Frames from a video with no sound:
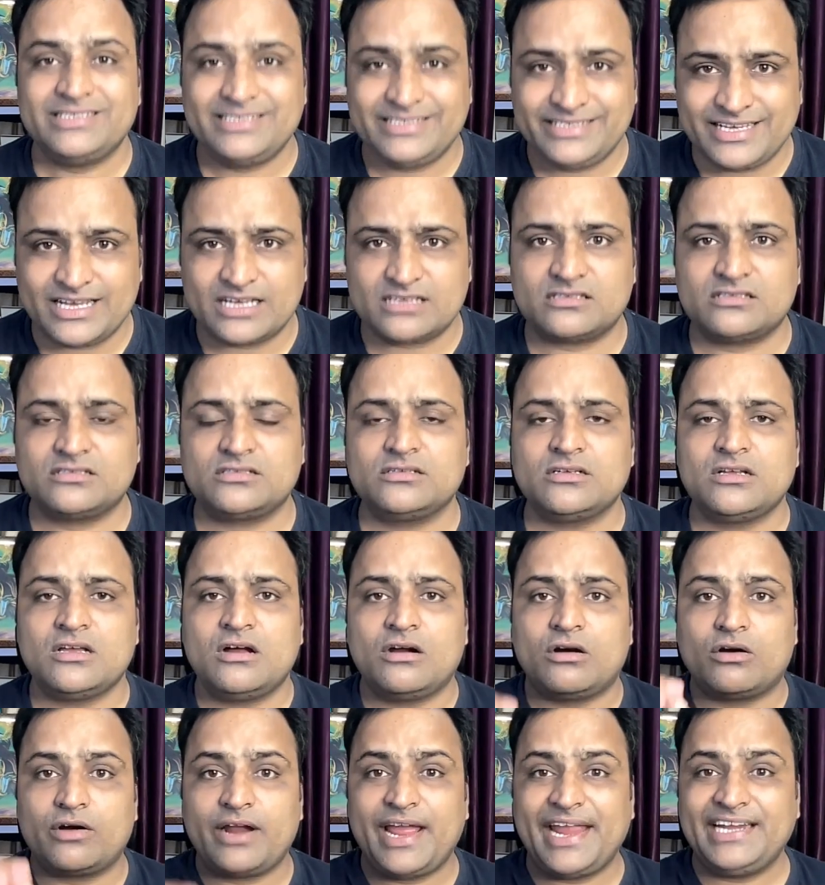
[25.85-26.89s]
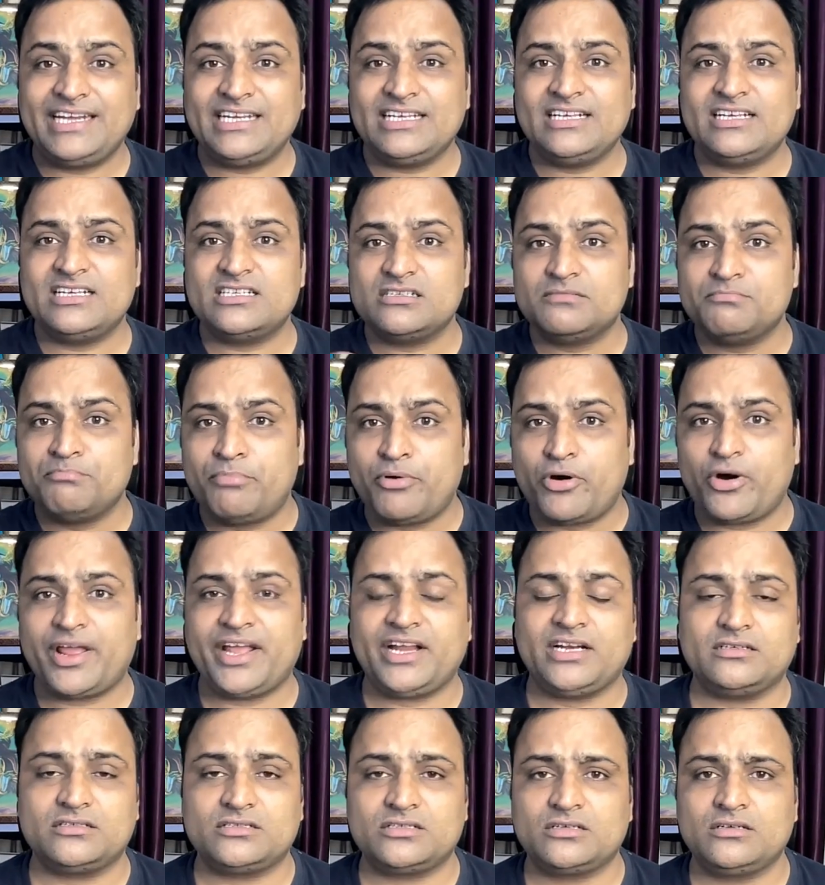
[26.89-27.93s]
Yes, writing is
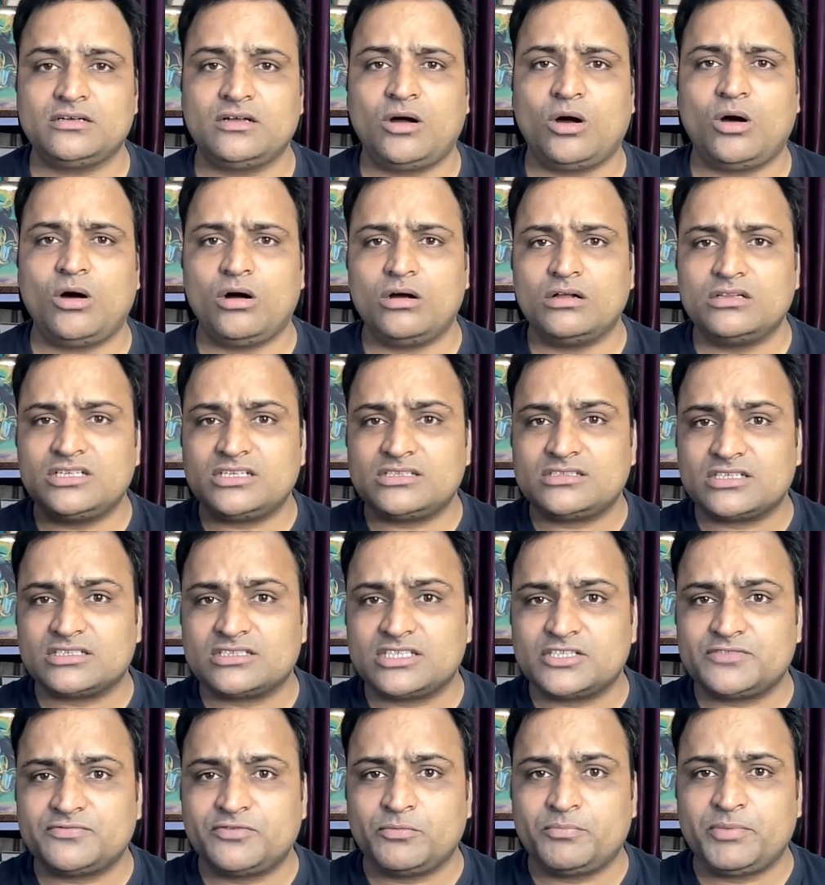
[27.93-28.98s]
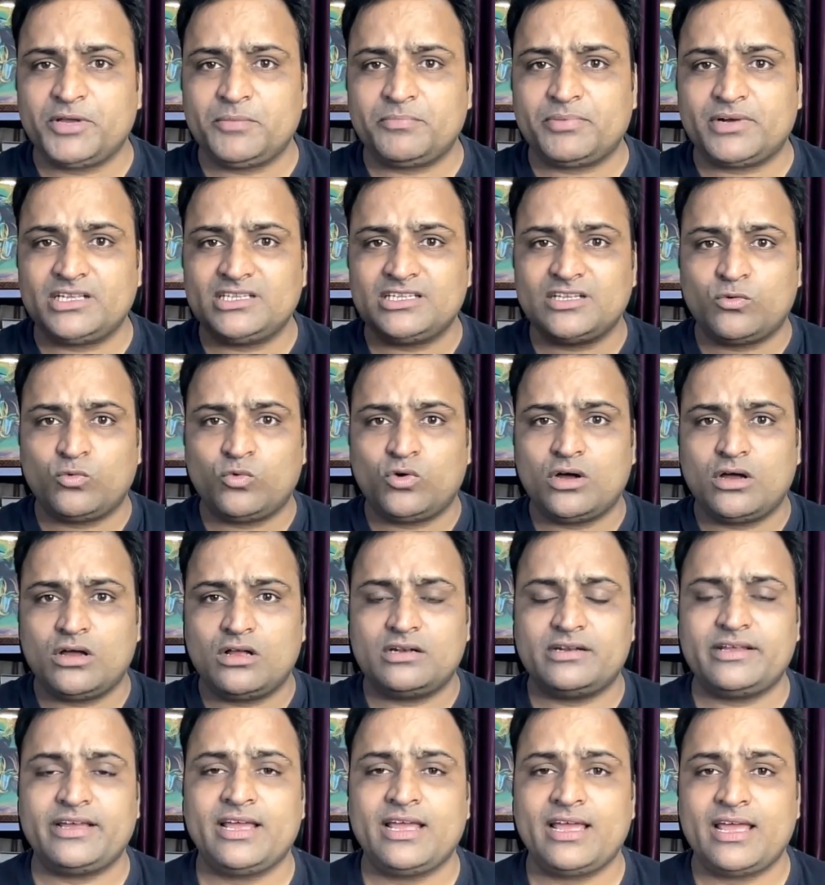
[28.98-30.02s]
important. All the successful people in the
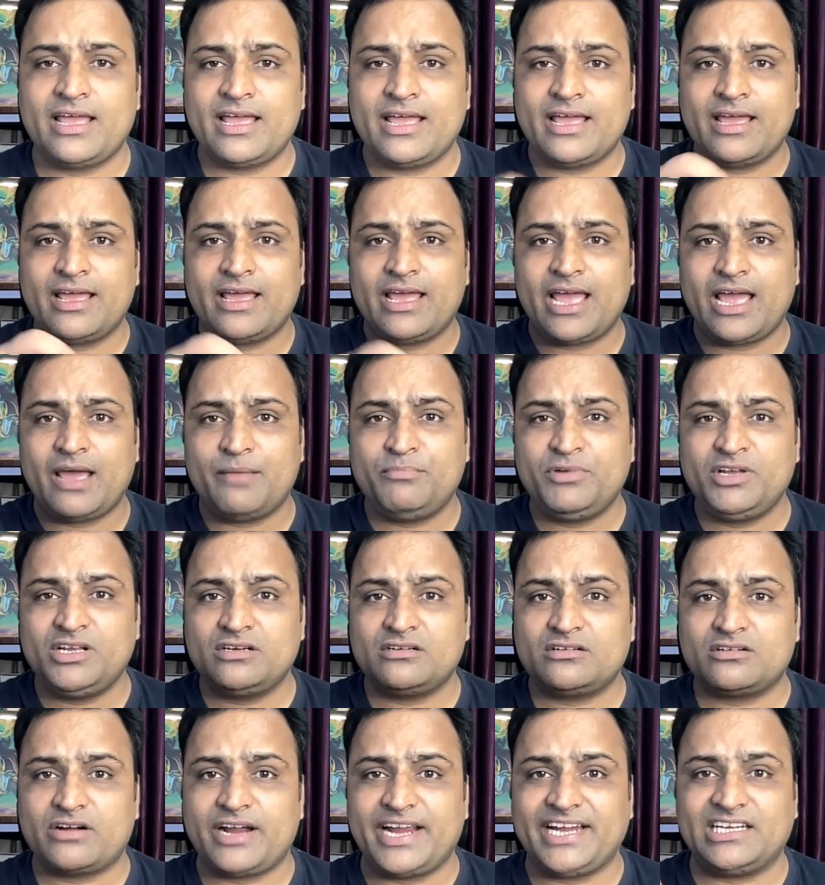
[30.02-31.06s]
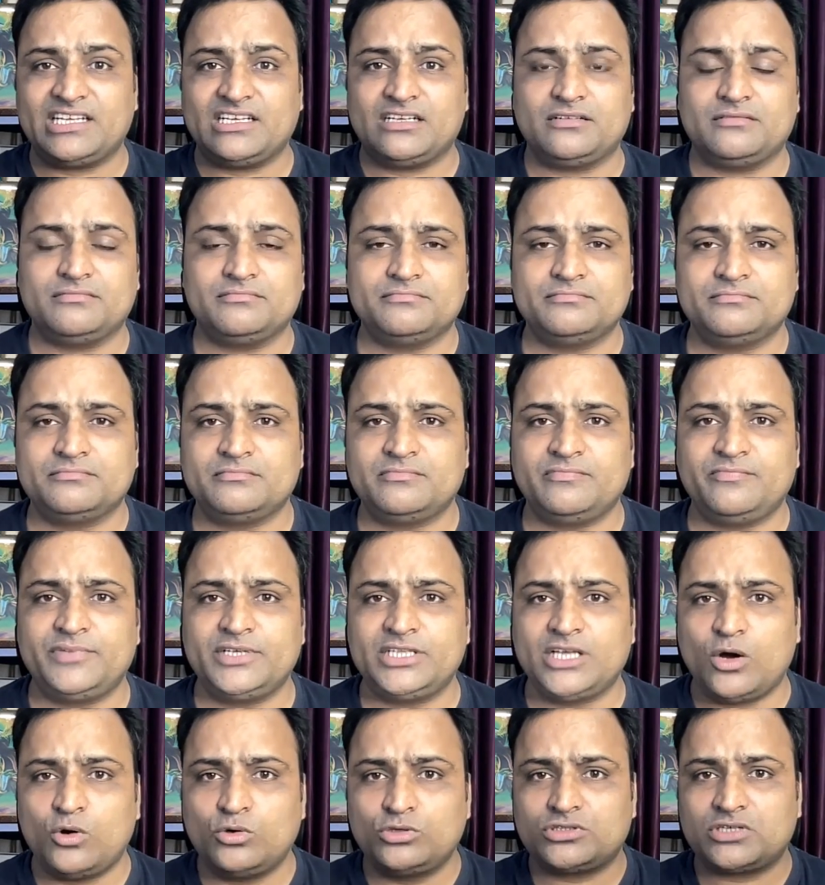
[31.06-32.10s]
world have been writing.
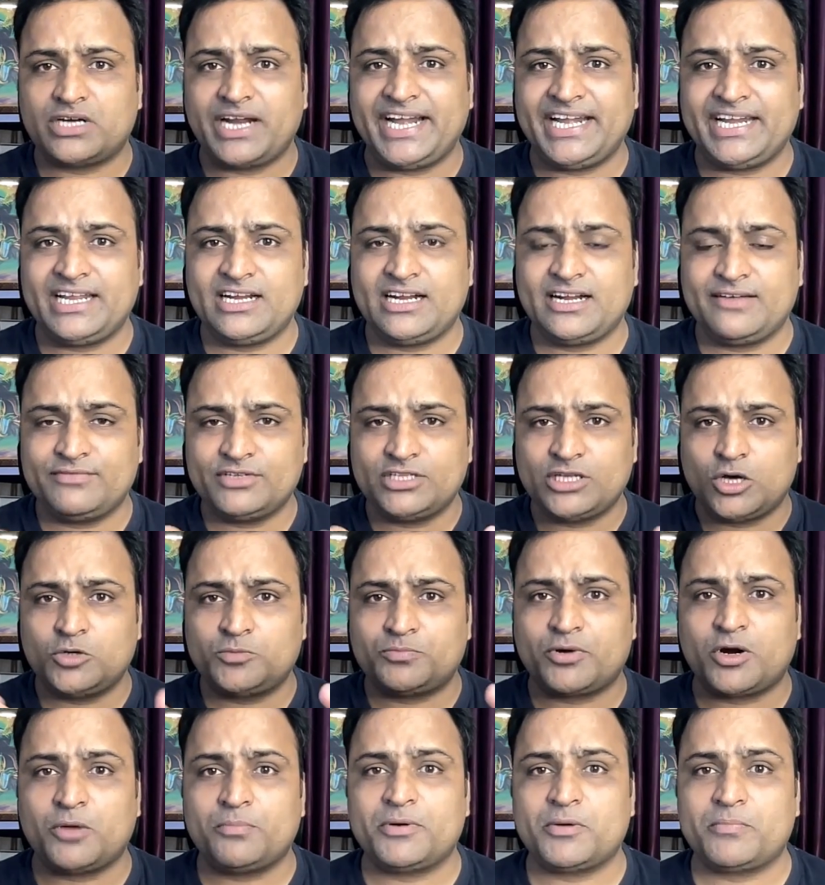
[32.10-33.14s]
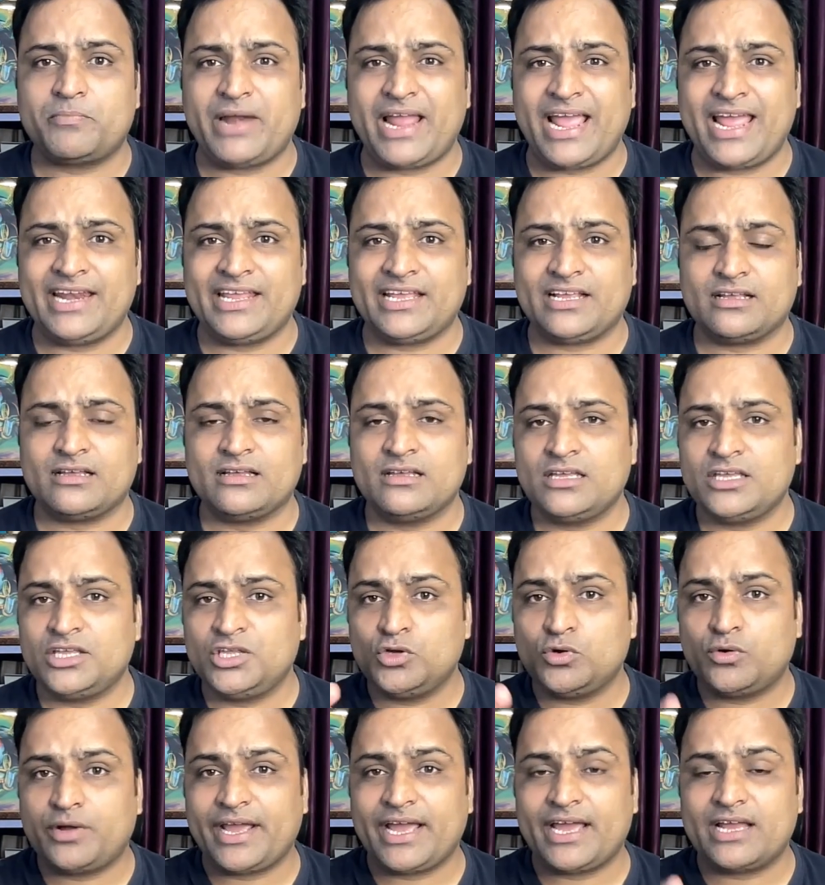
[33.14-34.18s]
Without writing and without proper planning,
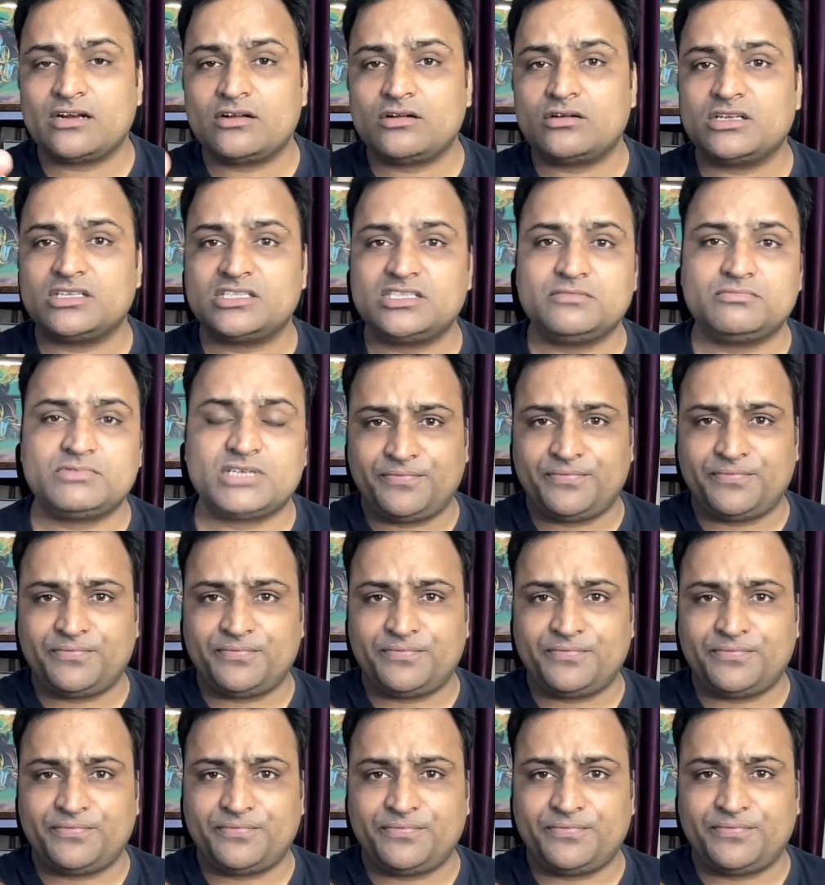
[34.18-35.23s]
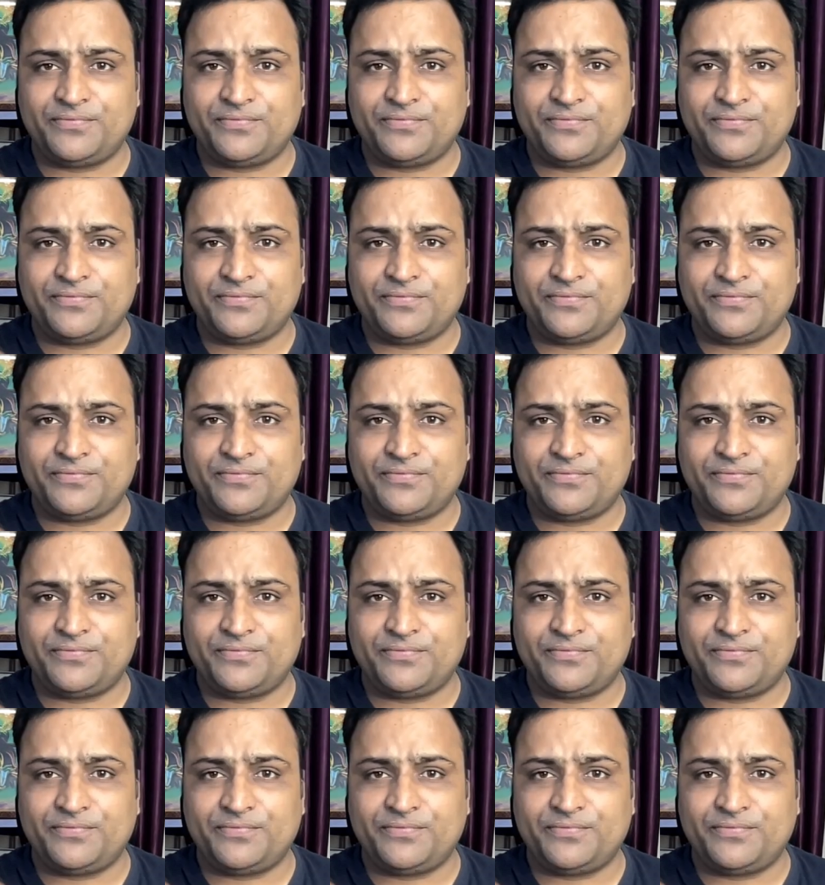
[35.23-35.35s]
you cannot achieve success.